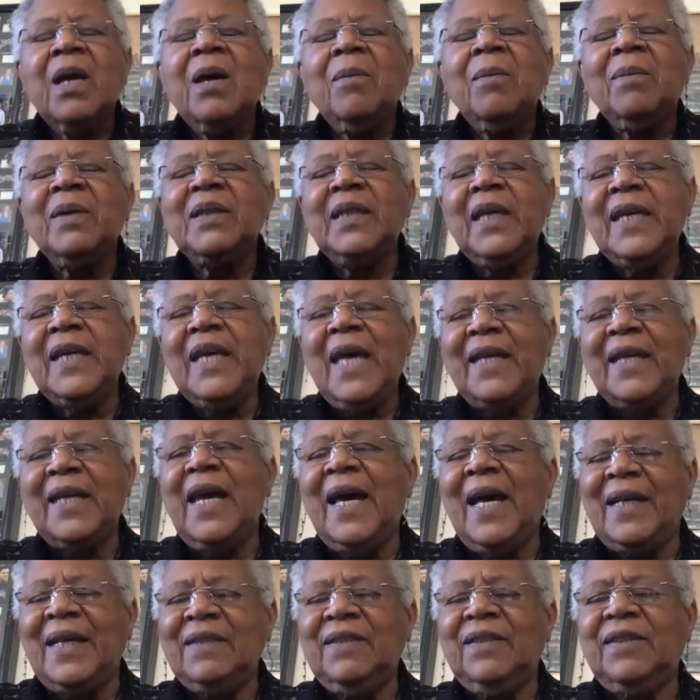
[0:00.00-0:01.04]
but they had
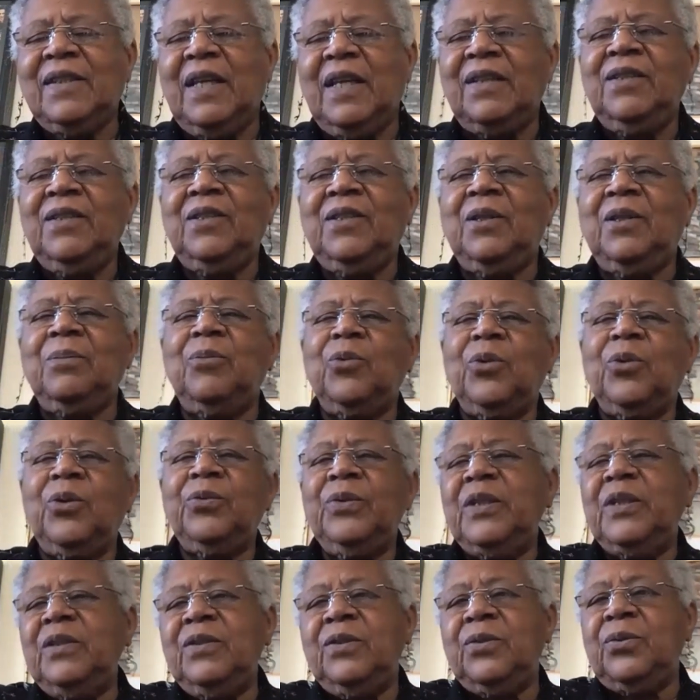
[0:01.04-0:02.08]
access to more
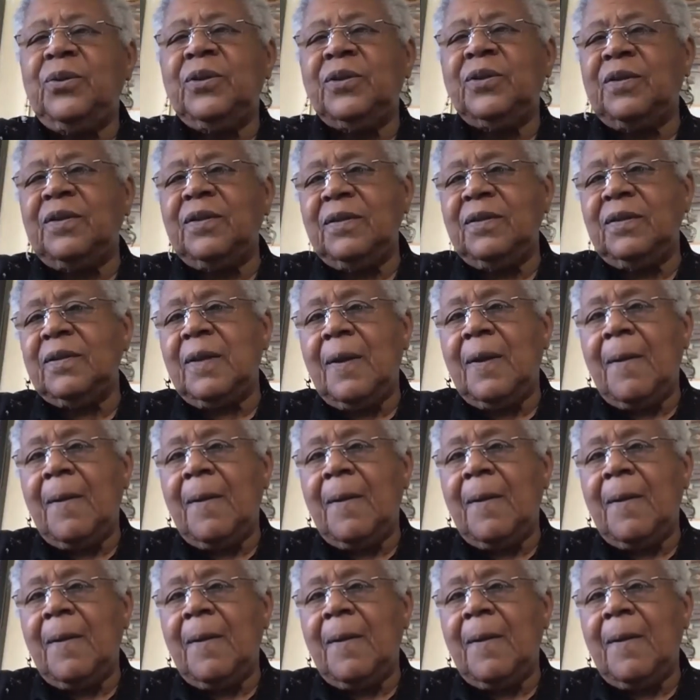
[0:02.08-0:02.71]
resources.